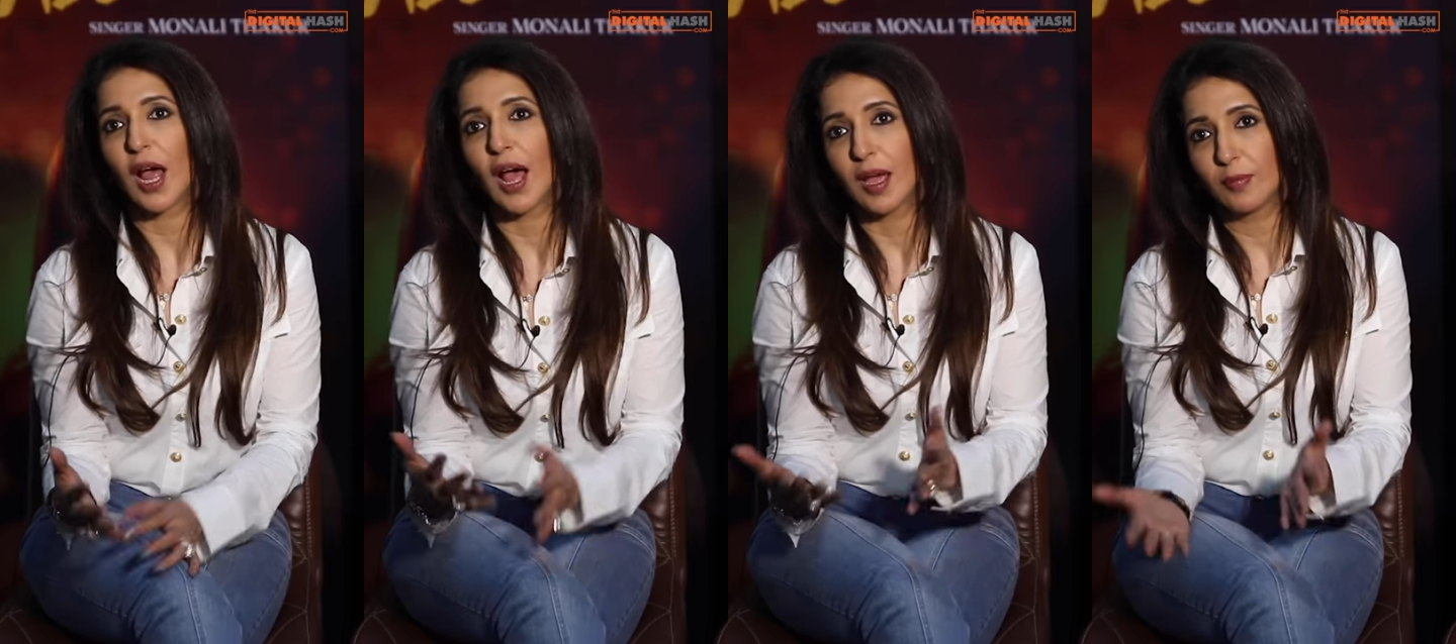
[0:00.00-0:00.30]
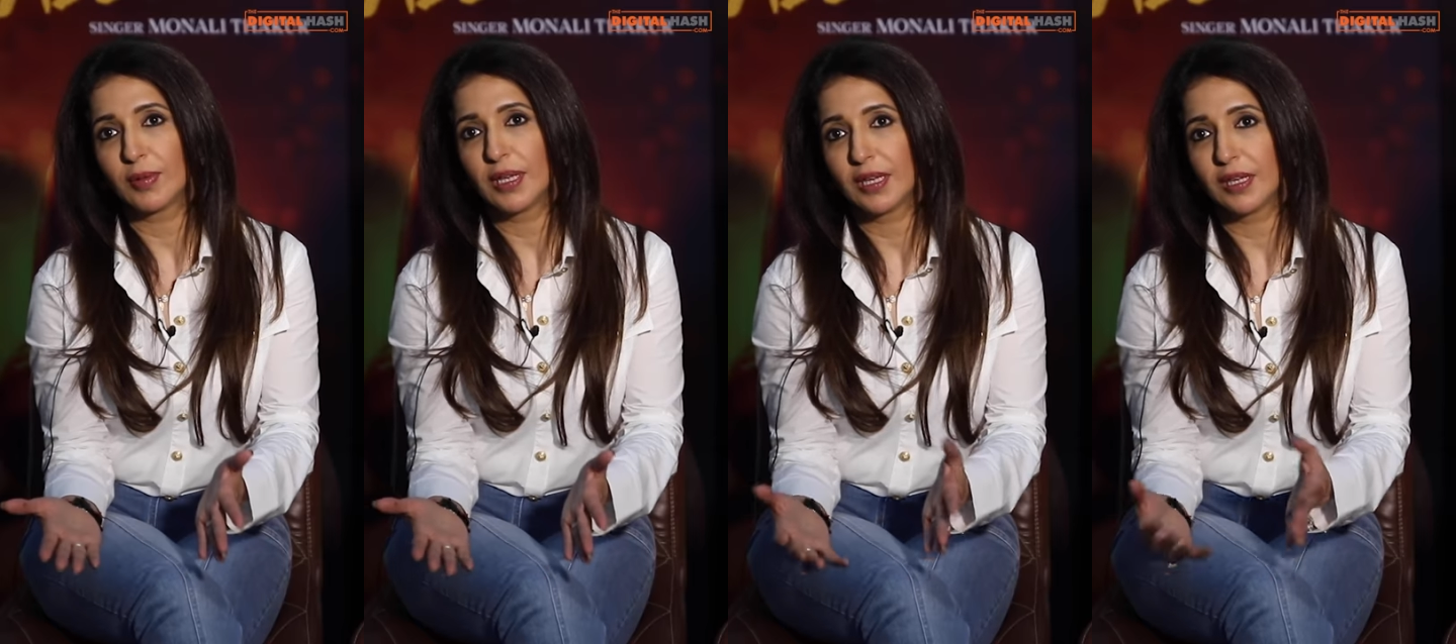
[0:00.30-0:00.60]
I
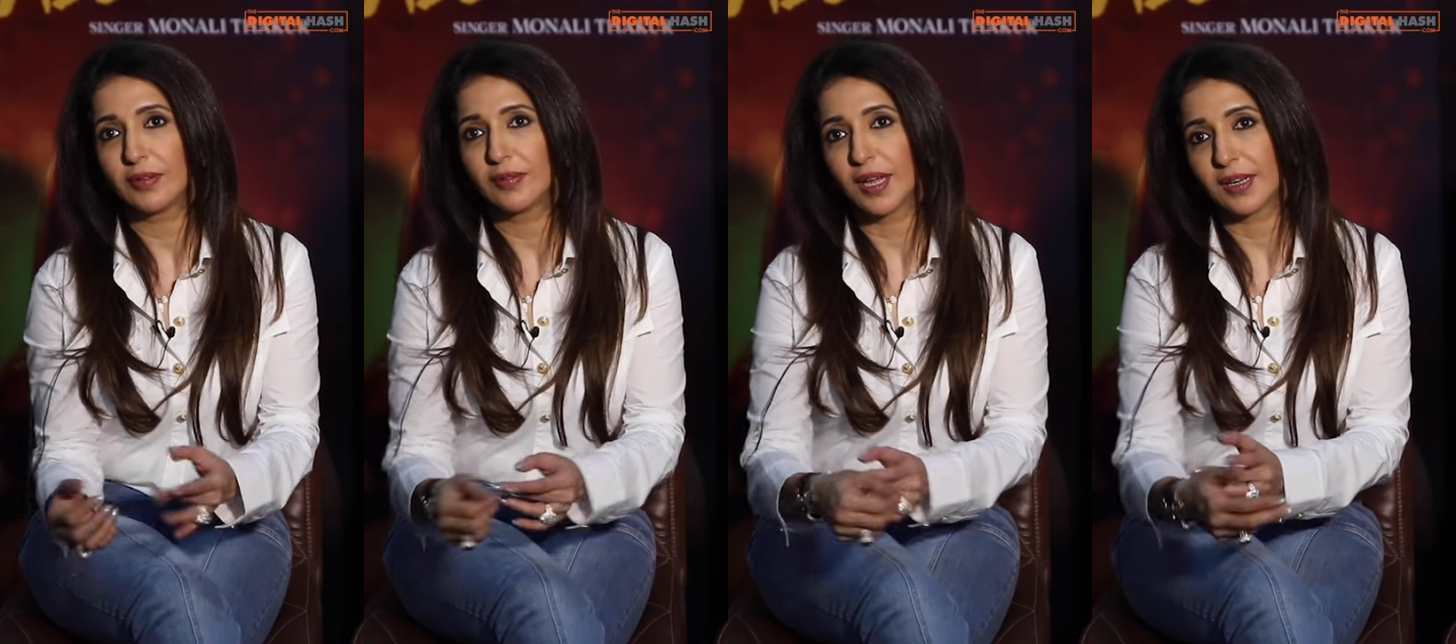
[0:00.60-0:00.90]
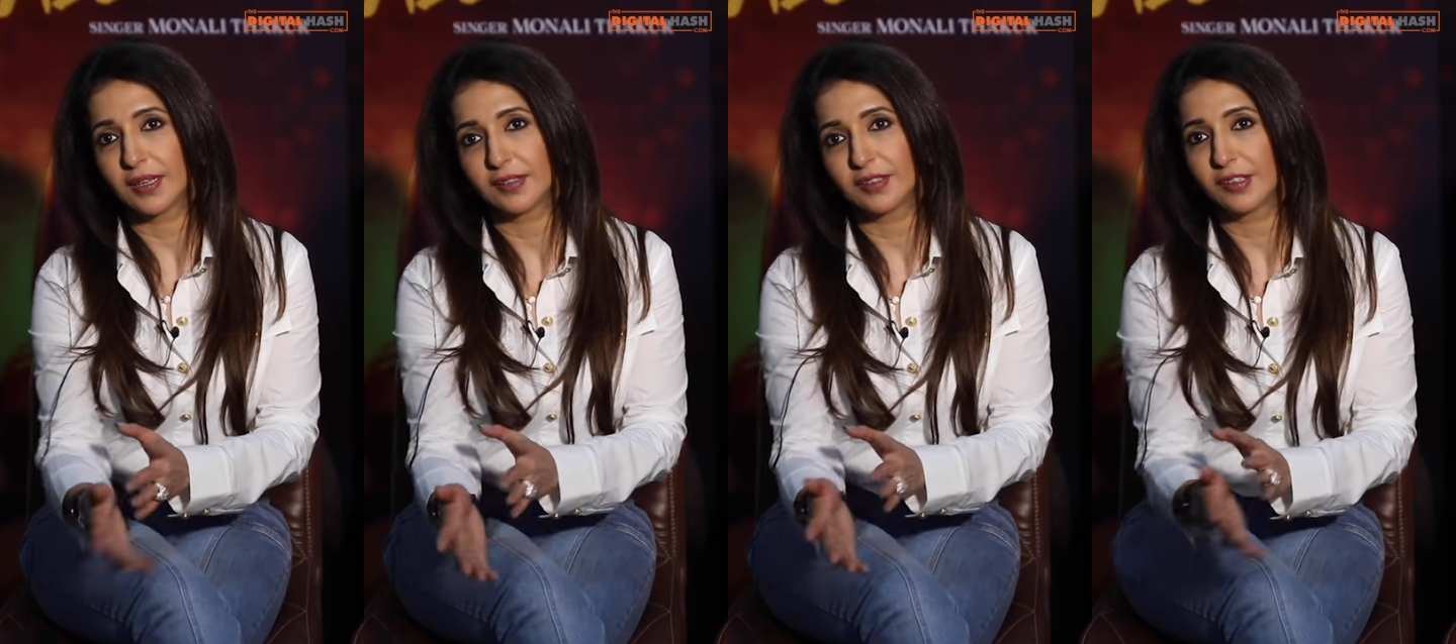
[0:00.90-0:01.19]
believe
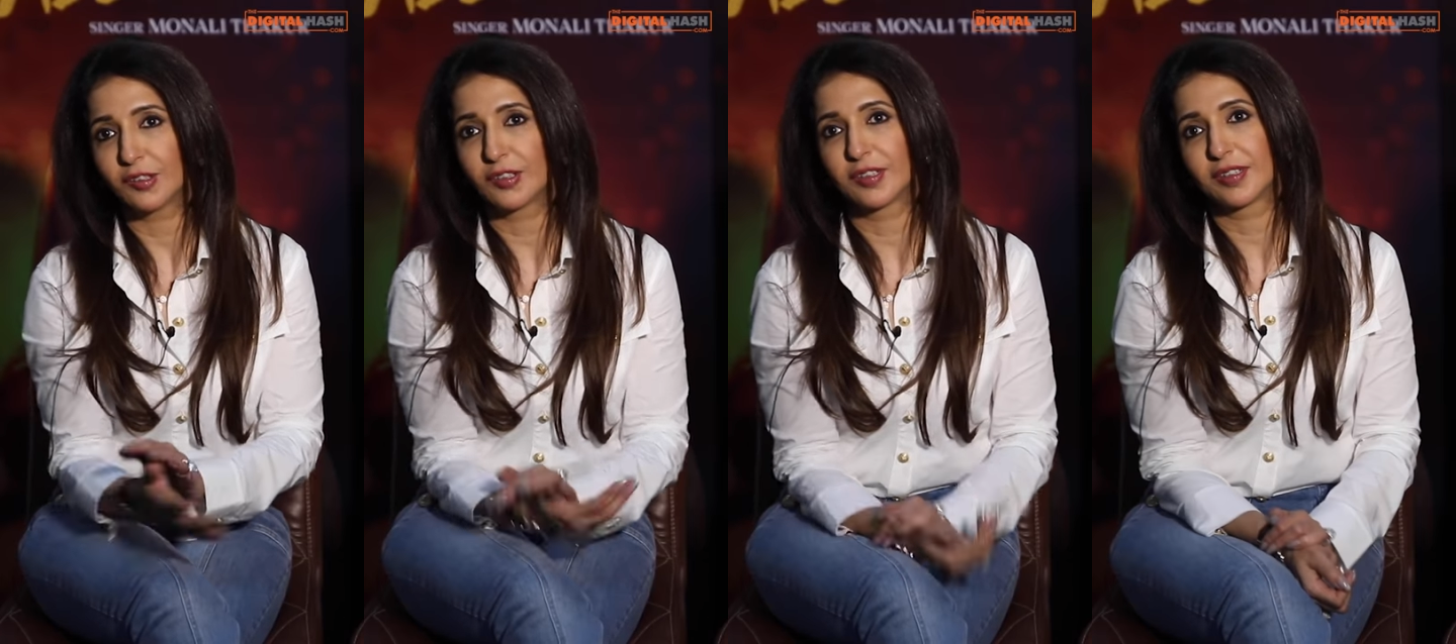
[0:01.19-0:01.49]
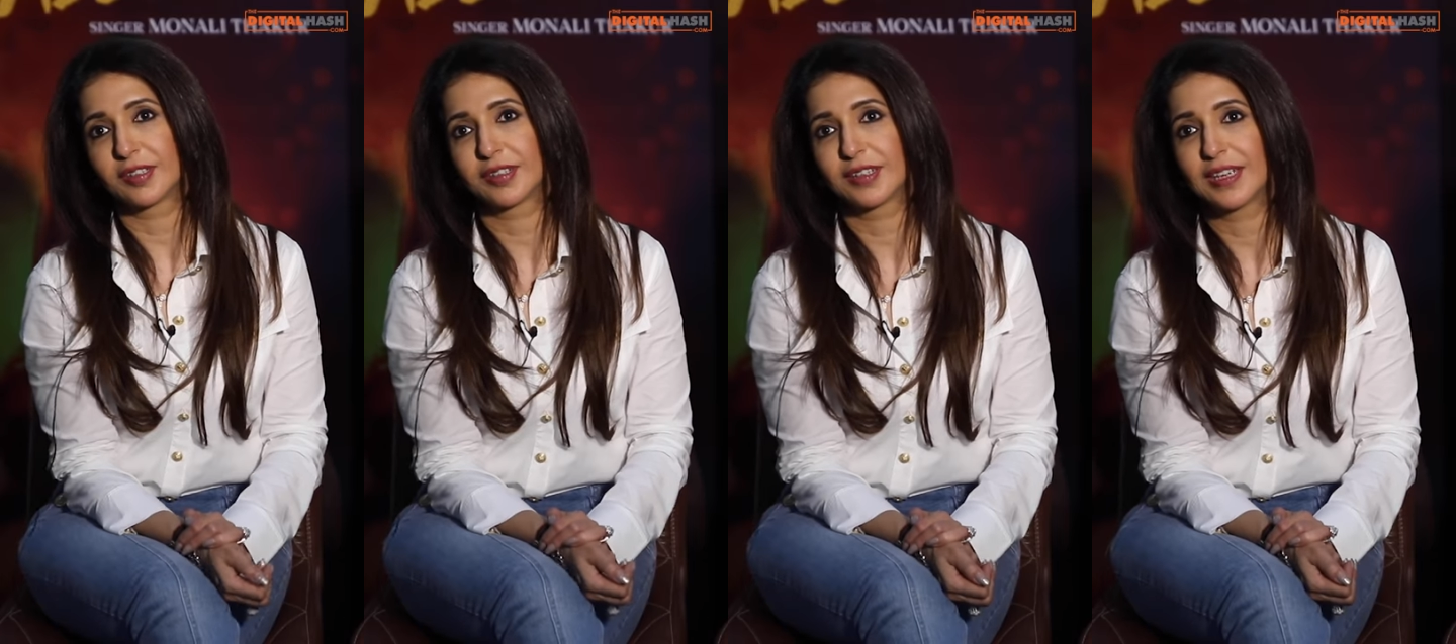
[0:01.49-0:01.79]
and I just
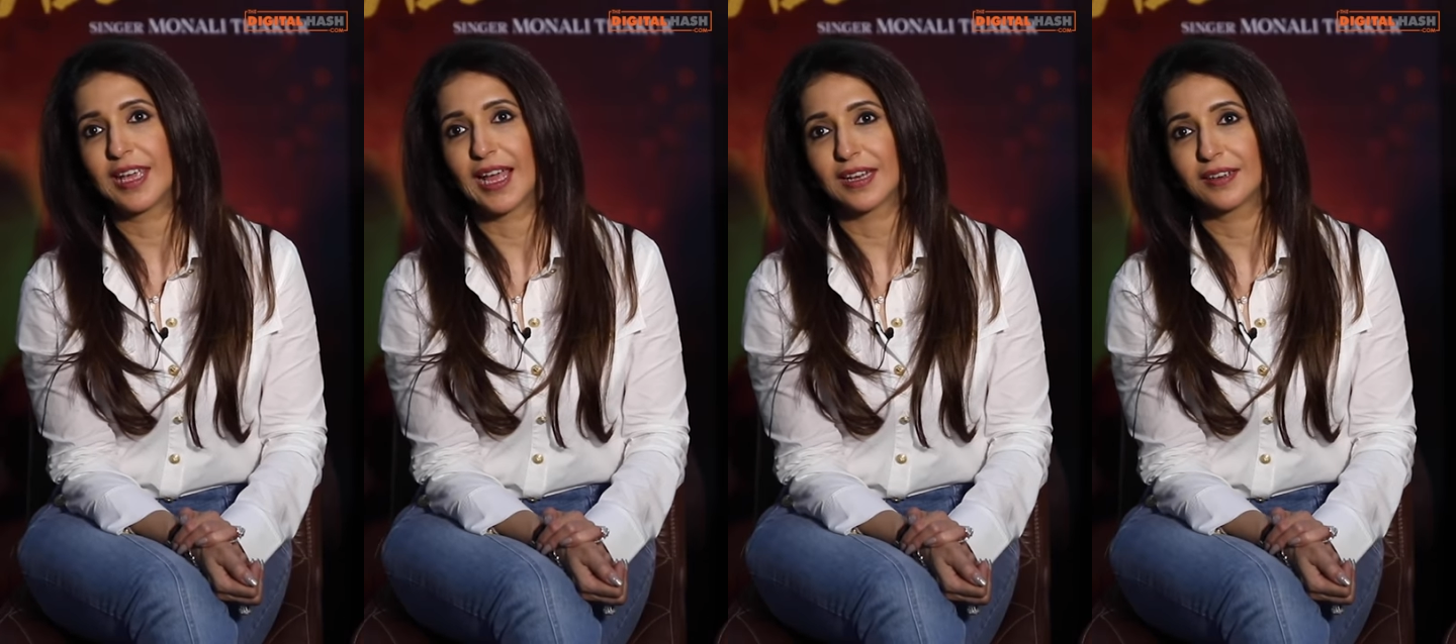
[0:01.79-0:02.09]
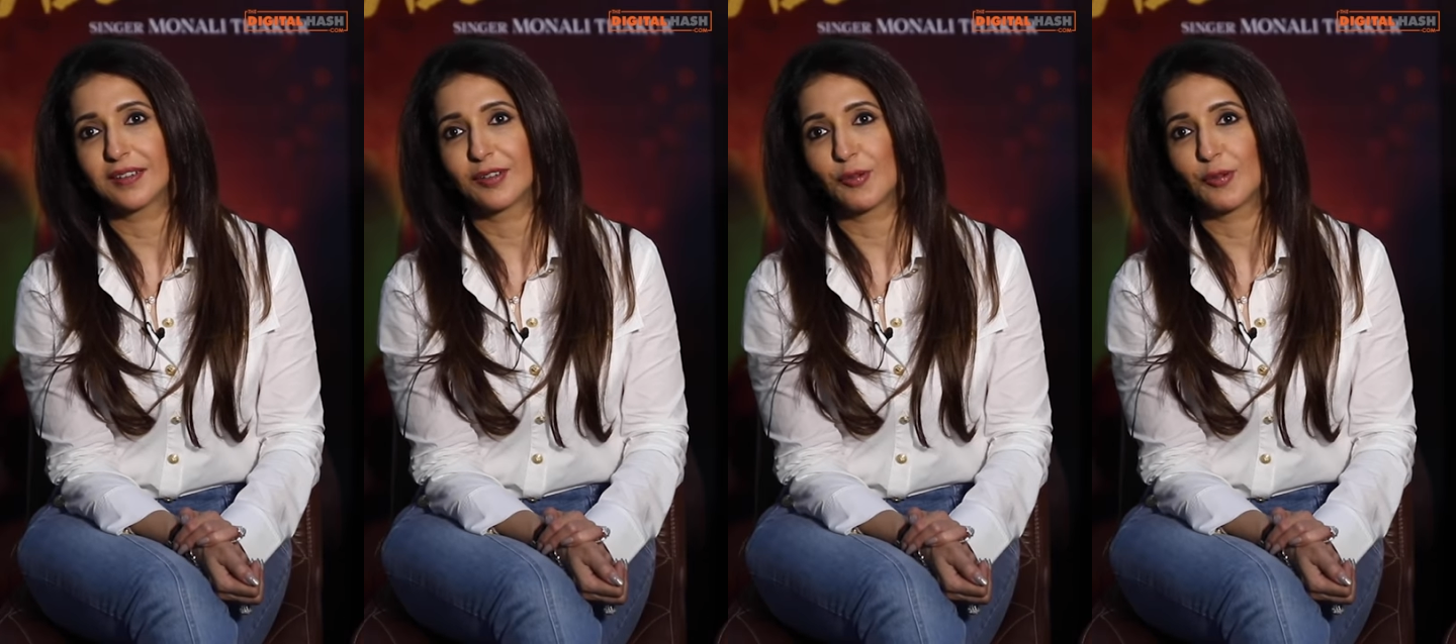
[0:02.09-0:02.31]
get it